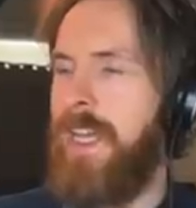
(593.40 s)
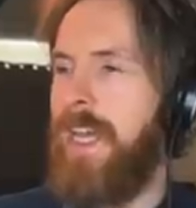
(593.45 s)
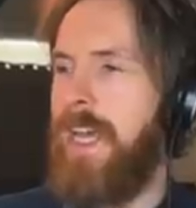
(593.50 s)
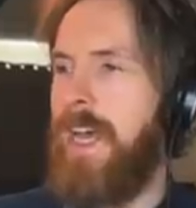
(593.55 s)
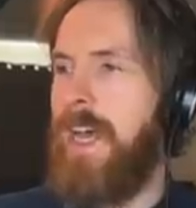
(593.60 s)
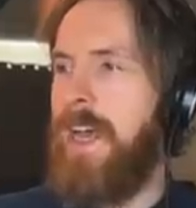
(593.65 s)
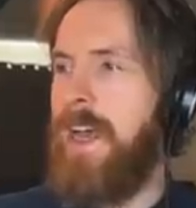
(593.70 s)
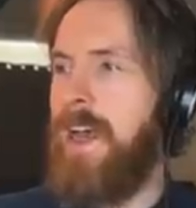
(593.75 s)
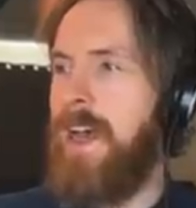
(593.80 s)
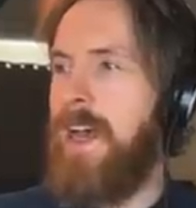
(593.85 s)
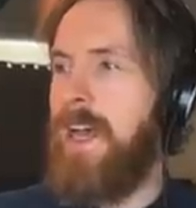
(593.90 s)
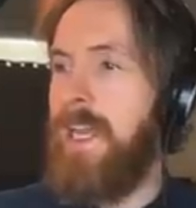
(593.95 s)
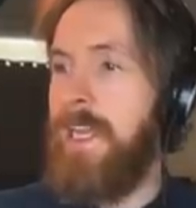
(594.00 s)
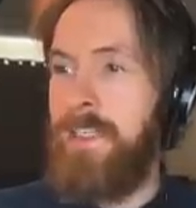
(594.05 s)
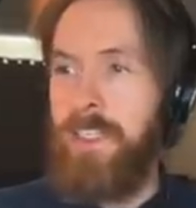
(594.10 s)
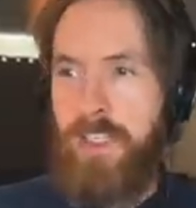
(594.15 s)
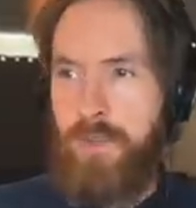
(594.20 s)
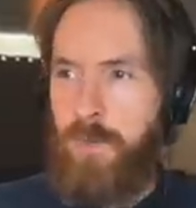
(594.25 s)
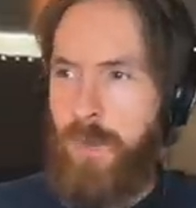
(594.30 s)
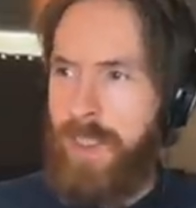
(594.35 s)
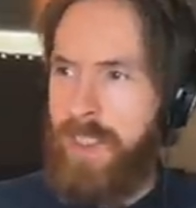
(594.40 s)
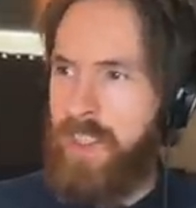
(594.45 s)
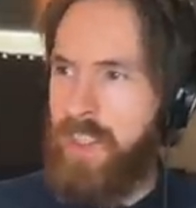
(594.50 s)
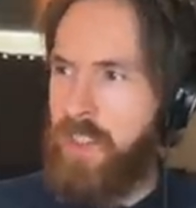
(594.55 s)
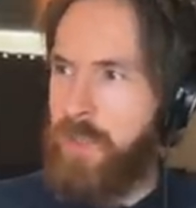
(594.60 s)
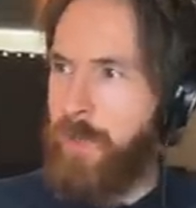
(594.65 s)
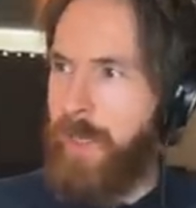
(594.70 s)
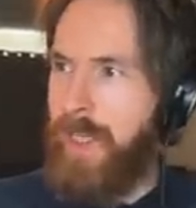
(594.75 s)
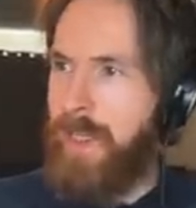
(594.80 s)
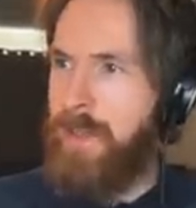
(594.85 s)
Uh, and just went
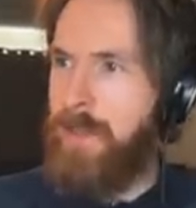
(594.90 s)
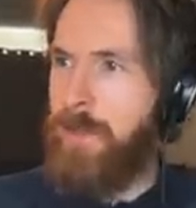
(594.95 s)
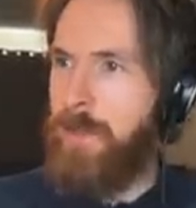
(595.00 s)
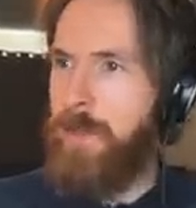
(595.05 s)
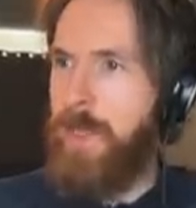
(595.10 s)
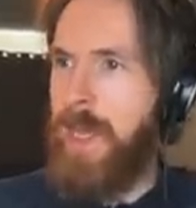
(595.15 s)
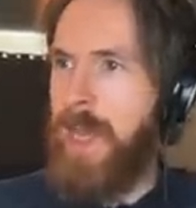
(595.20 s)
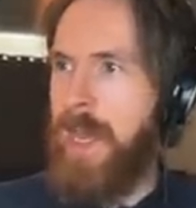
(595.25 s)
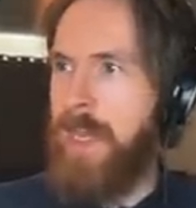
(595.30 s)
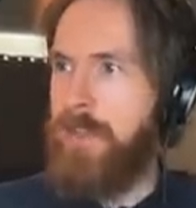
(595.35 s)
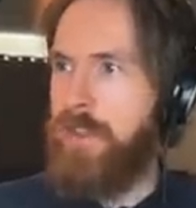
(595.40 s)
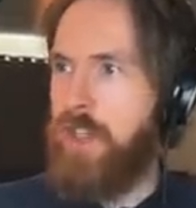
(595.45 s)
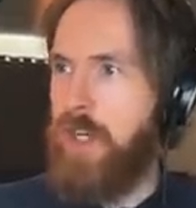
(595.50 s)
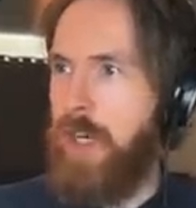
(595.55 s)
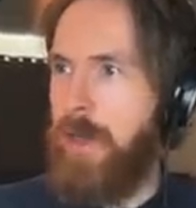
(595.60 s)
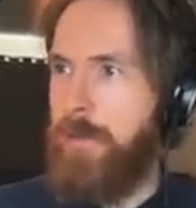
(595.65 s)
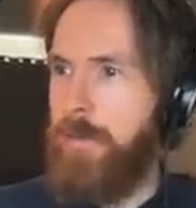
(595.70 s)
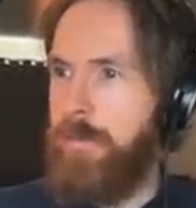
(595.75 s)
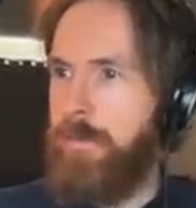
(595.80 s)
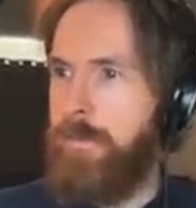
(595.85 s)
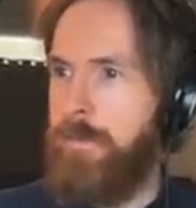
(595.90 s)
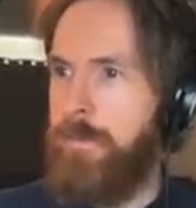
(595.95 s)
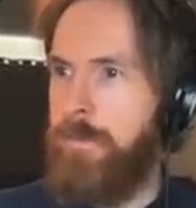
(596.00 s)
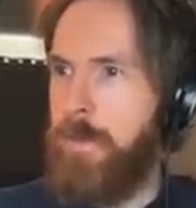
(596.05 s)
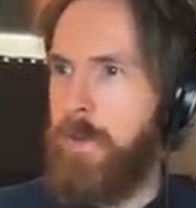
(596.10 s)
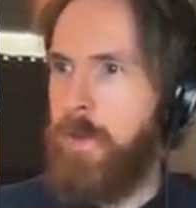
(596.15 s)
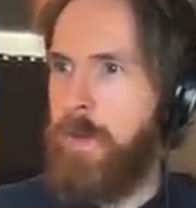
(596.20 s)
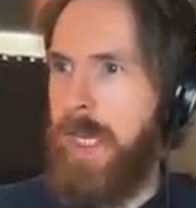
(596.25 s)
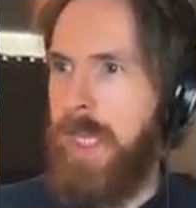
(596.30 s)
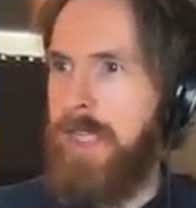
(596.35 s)
straight to the job,
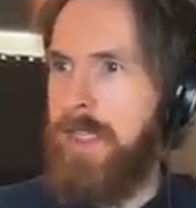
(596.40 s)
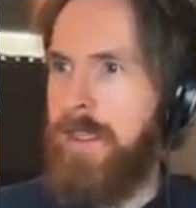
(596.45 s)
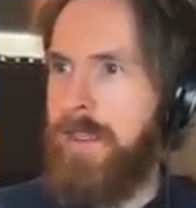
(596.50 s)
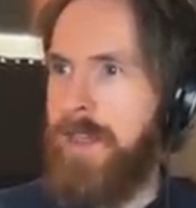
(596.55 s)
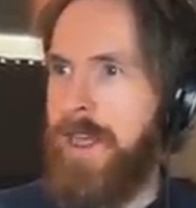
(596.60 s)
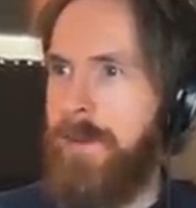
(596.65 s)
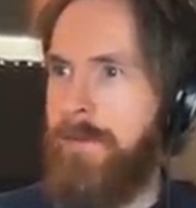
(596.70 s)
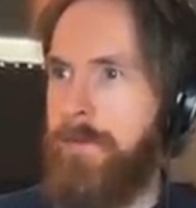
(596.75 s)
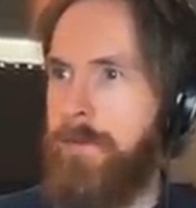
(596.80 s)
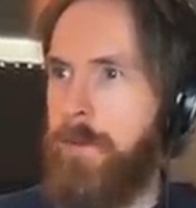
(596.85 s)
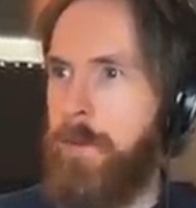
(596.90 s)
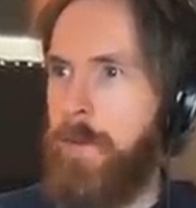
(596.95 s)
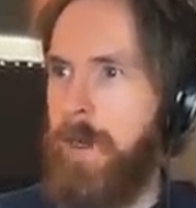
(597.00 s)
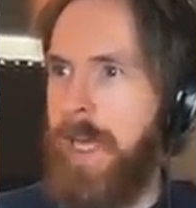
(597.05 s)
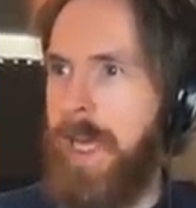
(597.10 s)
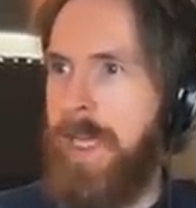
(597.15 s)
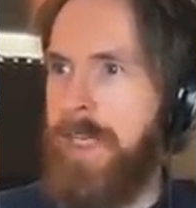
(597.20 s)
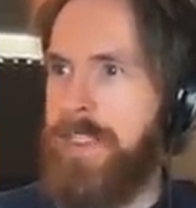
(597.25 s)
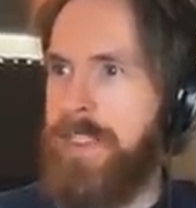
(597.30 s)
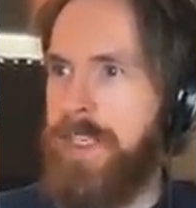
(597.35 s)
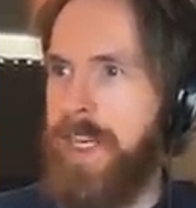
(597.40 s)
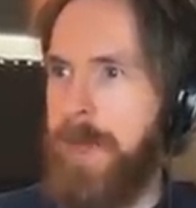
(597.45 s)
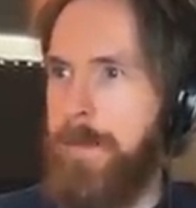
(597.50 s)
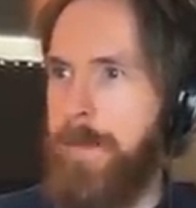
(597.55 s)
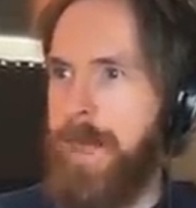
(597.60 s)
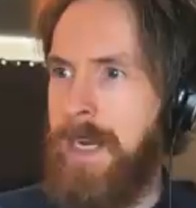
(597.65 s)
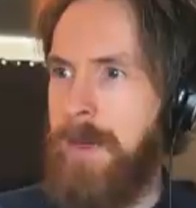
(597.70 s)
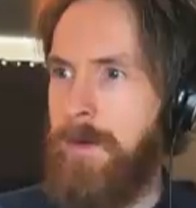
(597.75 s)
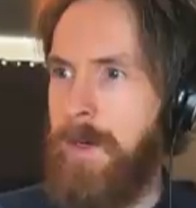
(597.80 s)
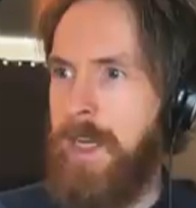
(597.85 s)
created a full
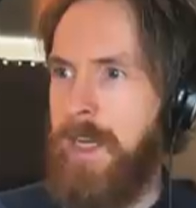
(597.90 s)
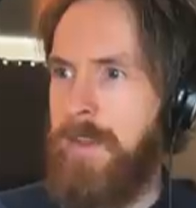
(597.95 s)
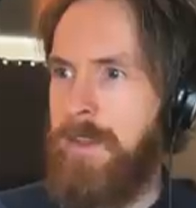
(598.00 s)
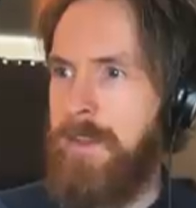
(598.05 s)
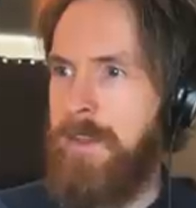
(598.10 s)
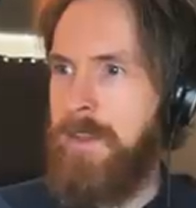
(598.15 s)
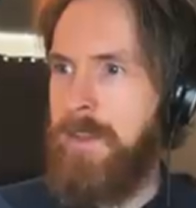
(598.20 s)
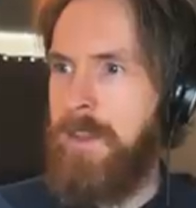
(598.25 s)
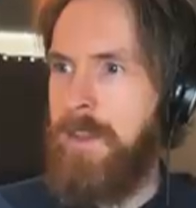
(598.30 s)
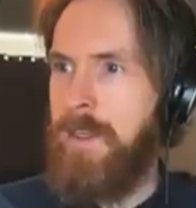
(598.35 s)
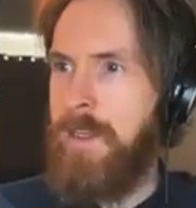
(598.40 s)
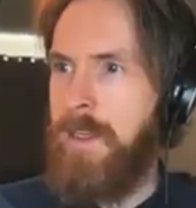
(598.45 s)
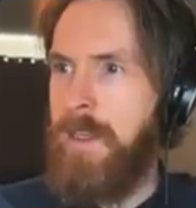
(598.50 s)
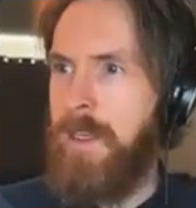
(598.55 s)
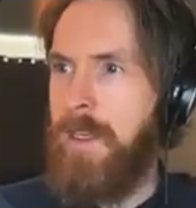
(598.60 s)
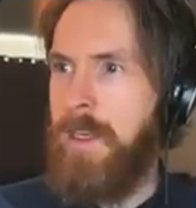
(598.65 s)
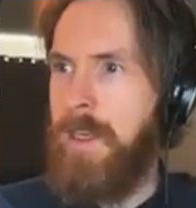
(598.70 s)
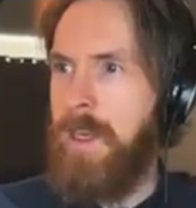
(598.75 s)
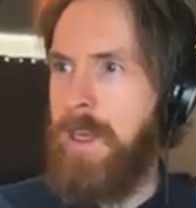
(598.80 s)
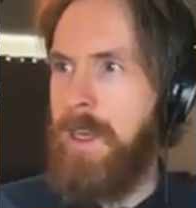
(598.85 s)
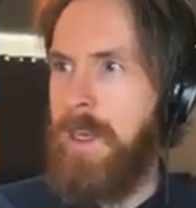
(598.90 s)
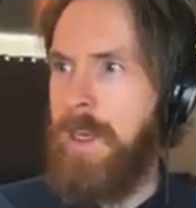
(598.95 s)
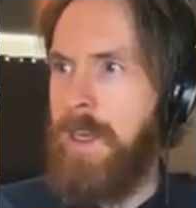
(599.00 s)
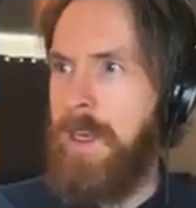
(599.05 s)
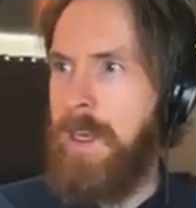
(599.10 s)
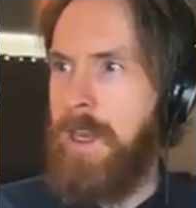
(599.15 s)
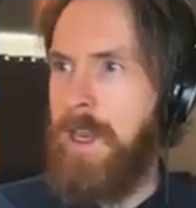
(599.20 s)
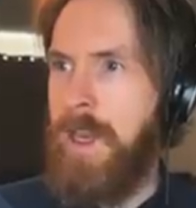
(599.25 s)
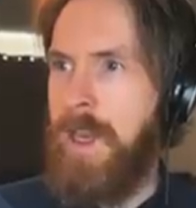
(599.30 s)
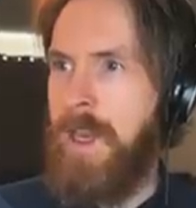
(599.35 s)
HTML, right?
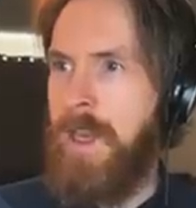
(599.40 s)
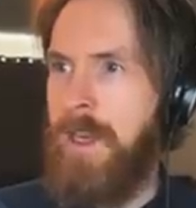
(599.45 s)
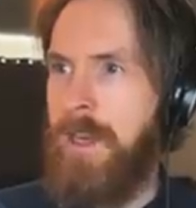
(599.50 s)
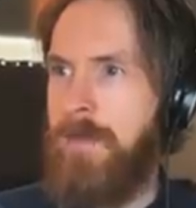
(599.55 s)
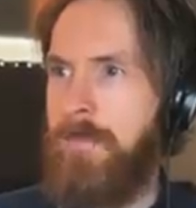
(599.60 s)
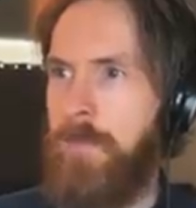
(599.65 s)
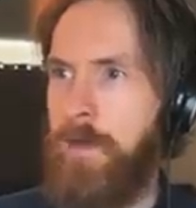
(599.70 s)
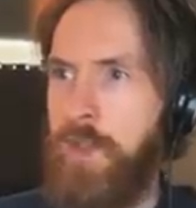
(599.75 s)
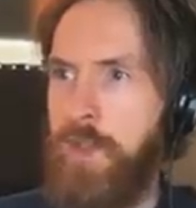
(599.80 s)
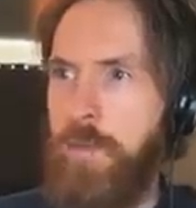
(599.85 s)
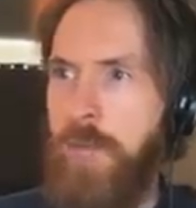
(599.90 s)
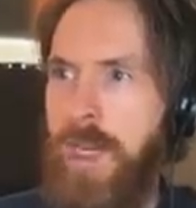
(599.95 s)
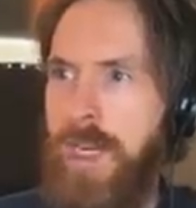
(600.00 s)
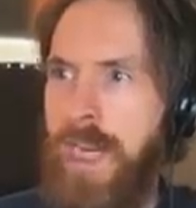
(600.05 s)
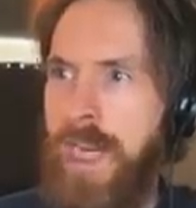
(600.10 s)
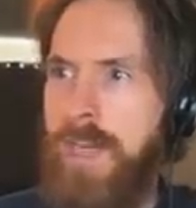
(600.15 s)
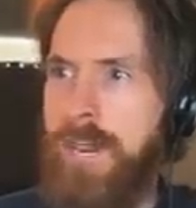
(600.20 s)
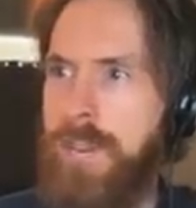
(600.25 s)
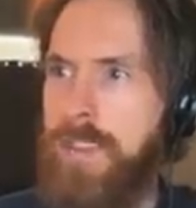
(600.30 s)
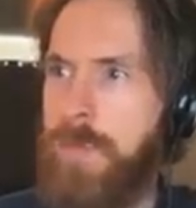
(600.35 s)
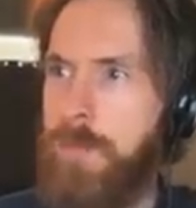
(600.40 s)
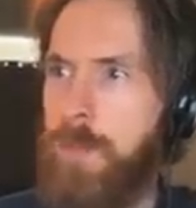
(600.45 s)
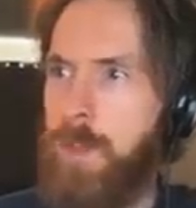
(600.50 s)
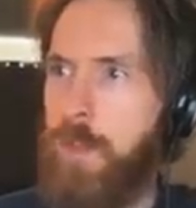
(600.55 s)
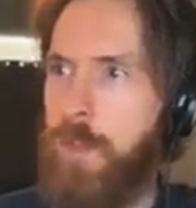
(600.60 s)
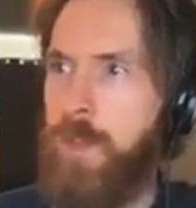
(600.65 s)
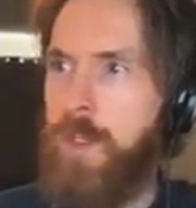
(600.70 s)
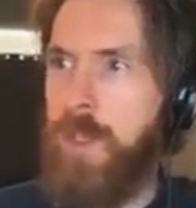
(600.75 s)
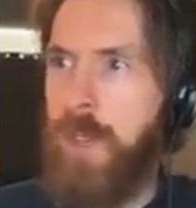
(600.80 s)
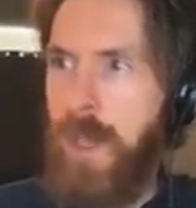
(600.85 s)
Uh, and would you mind adding some
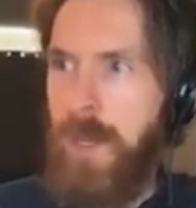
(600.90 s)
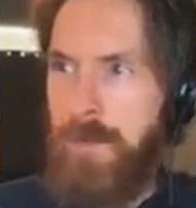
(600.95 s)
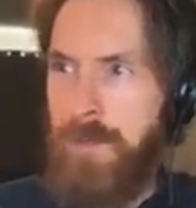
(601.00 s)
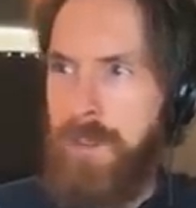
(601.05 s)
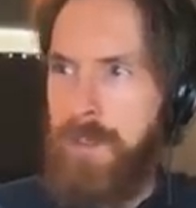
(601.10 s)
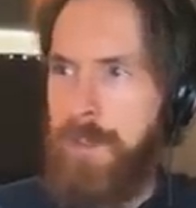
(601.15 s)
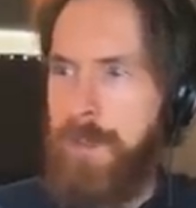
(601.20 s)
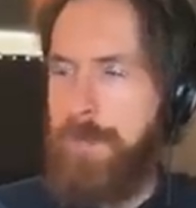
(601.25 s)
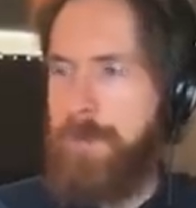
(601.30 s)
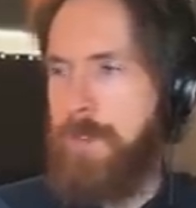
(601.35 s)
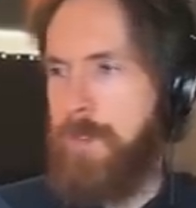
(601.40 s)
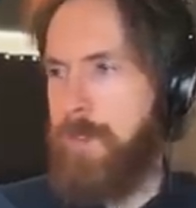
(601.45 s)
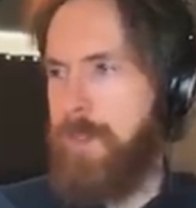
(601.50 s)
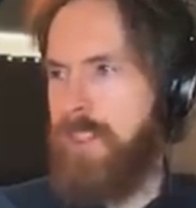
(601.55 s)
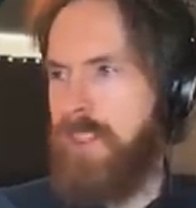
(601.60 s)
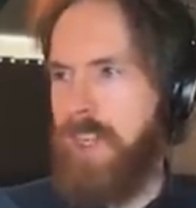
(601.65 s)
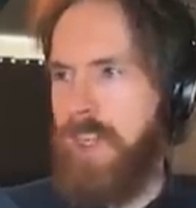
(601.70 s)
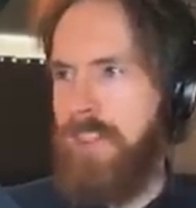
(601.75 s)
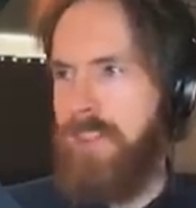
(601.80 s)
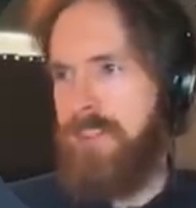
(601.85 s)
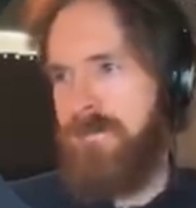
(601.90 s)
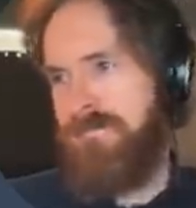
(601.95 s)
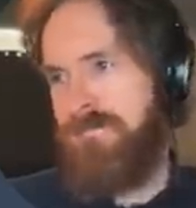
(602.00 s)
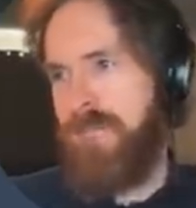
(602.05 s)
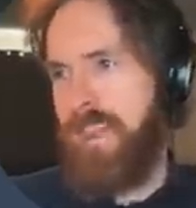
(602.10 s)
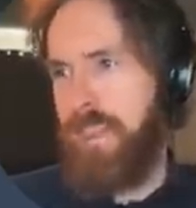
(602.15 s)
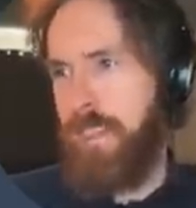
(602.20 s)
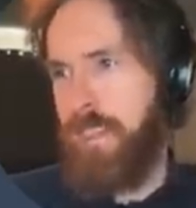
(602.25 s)
cool JavaScripts to the site? I